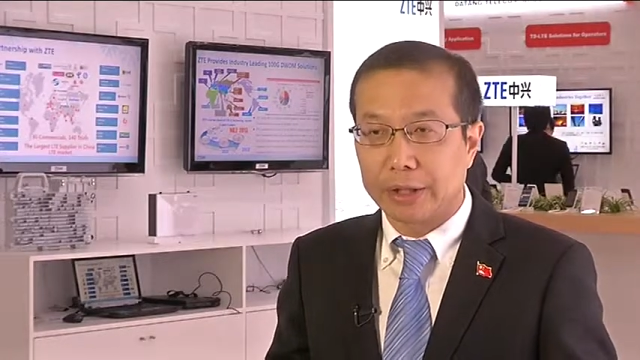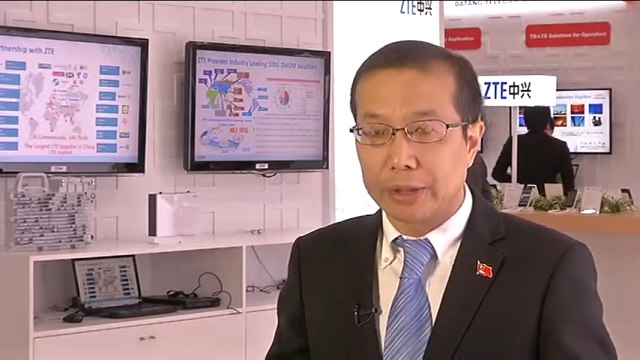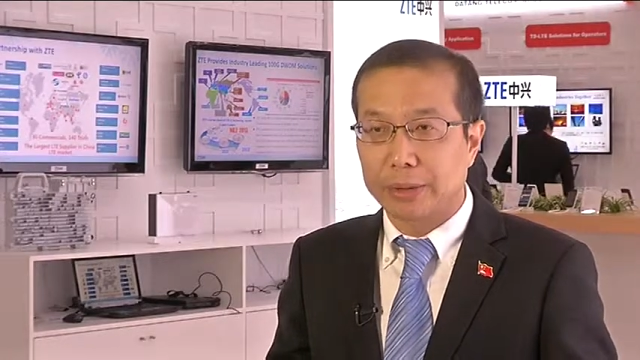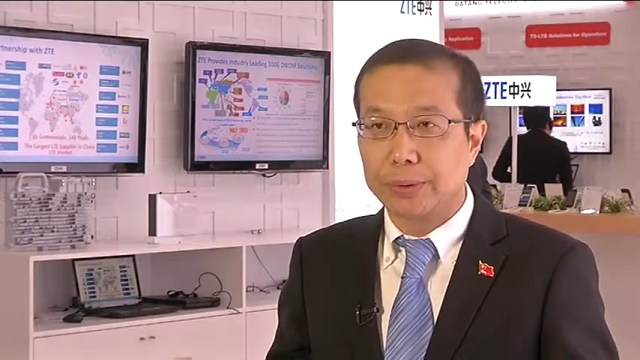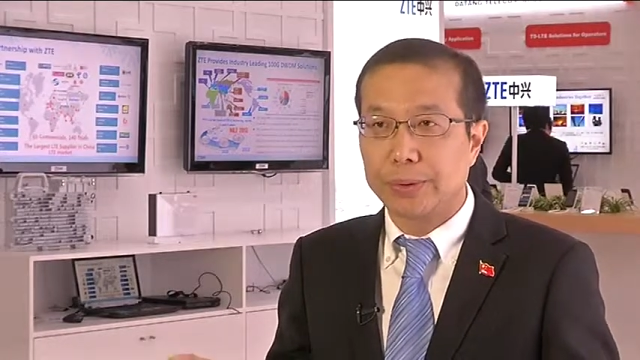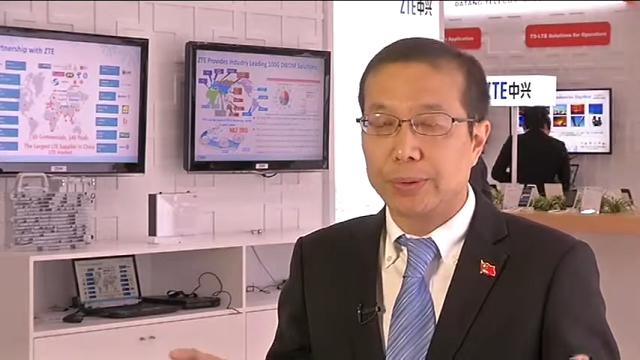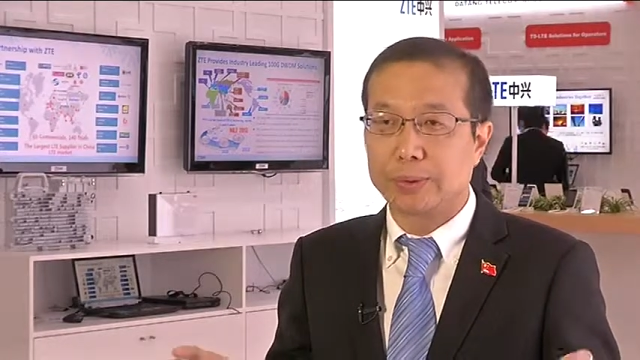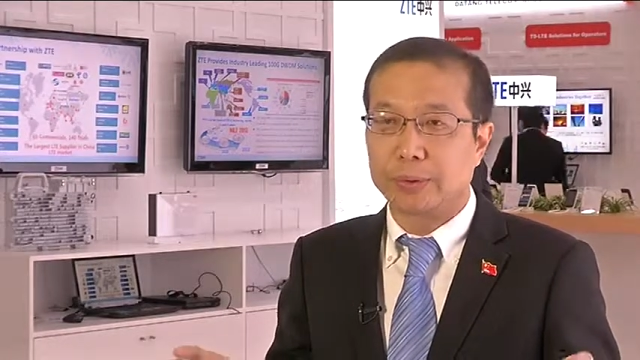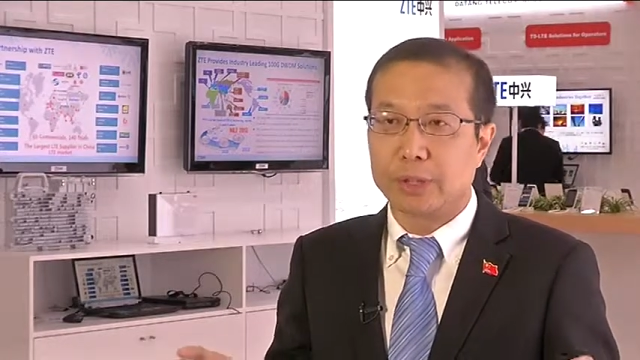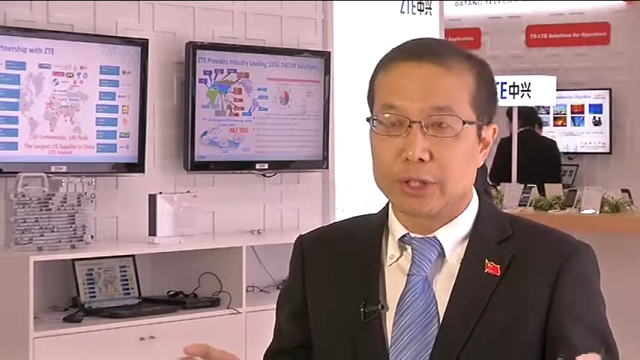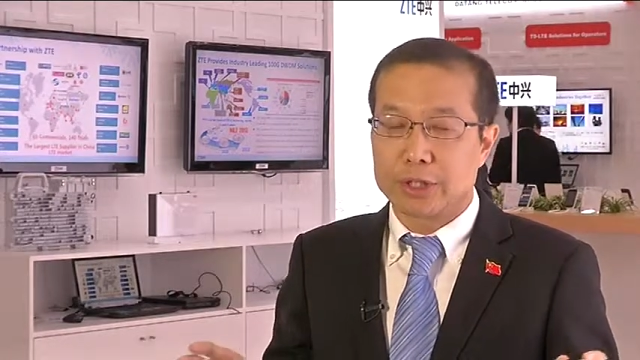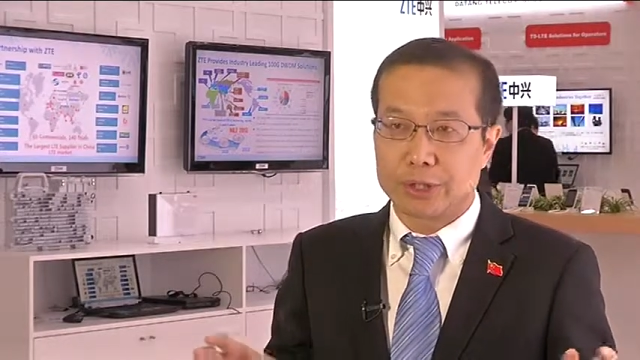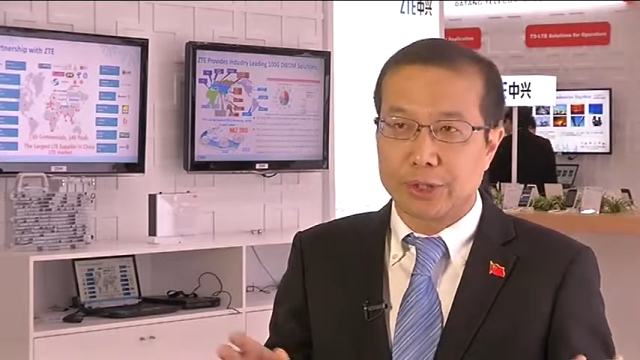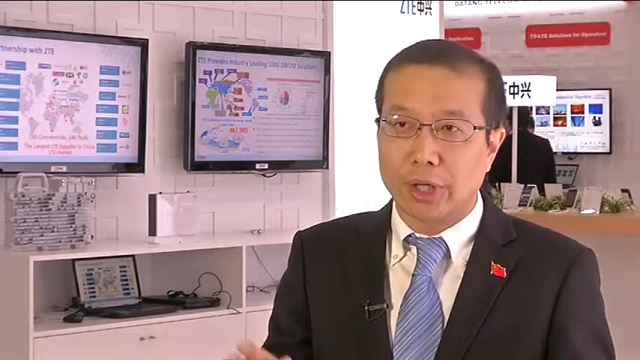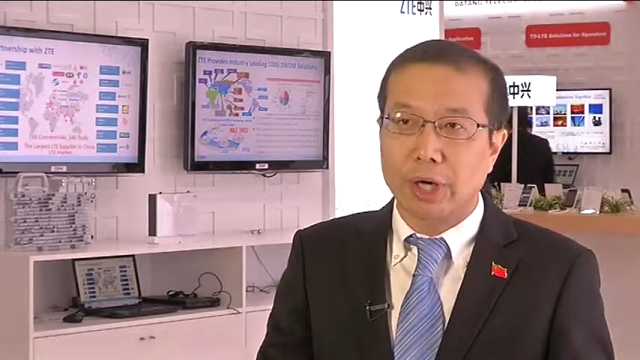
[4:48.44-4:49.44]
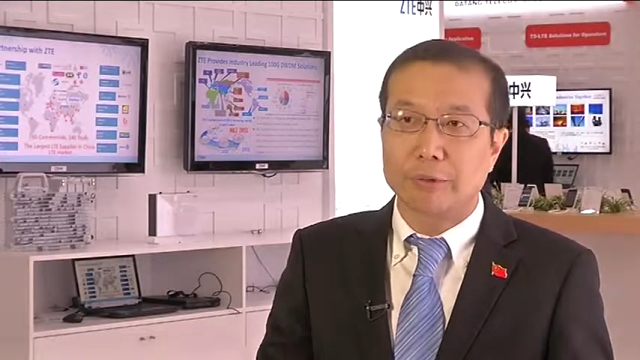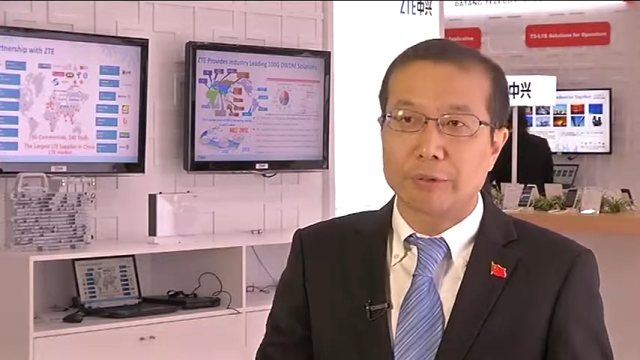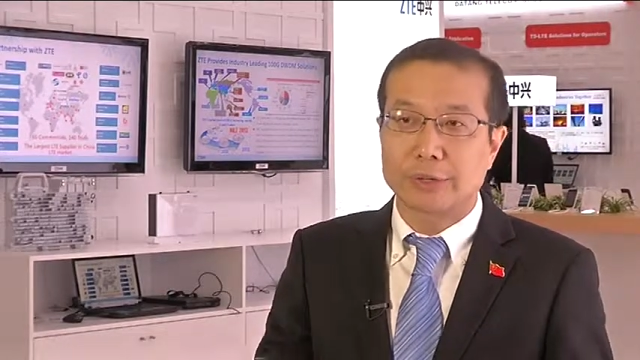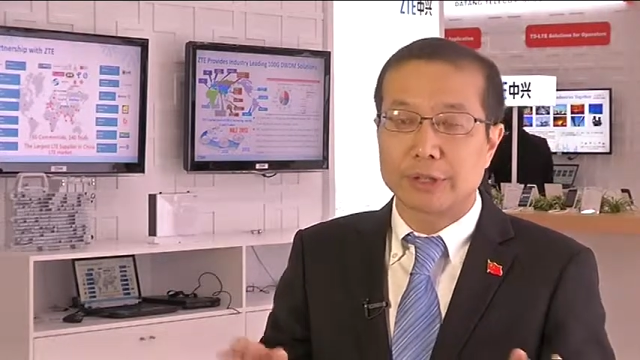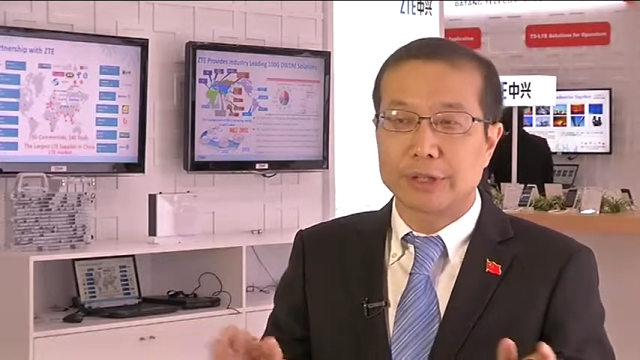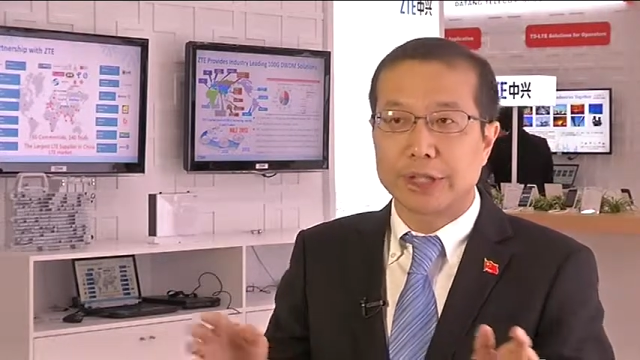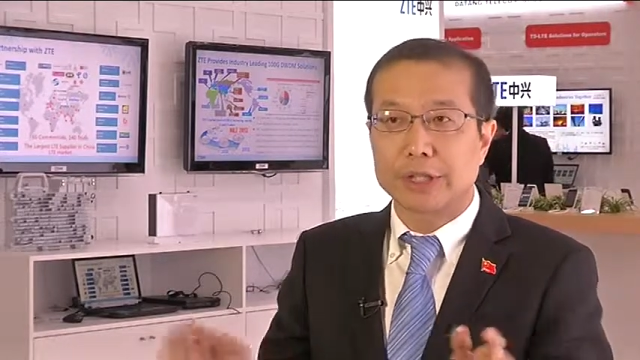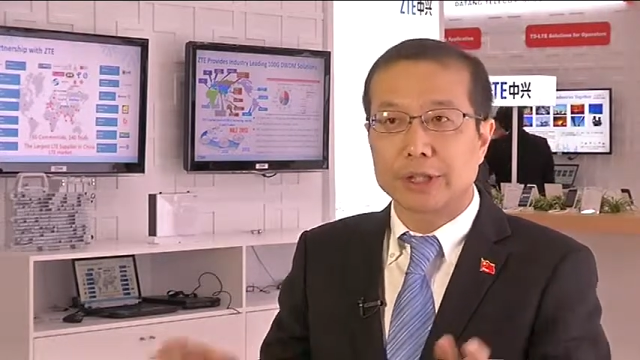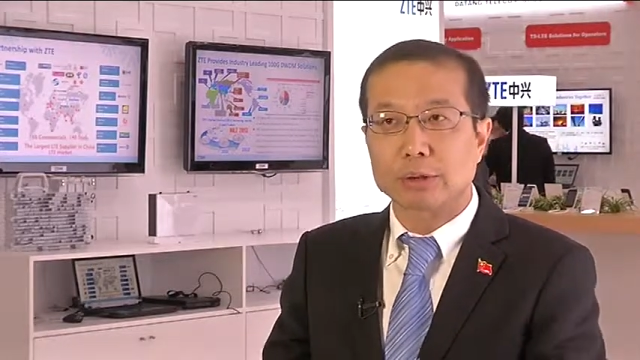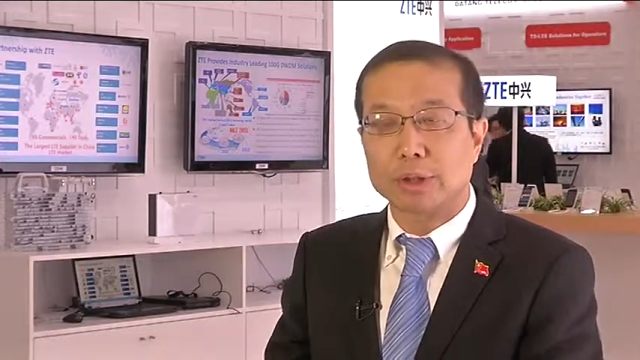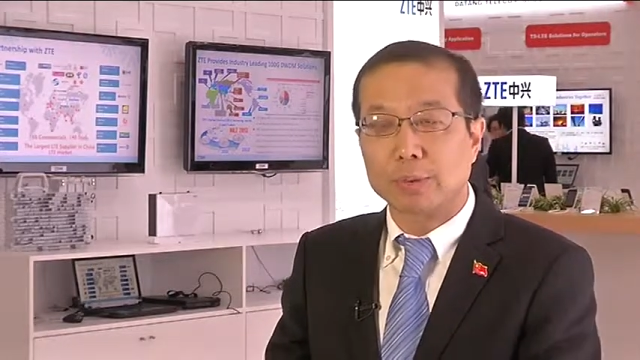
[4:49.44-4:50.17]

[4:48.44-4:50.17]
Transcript: to solve digital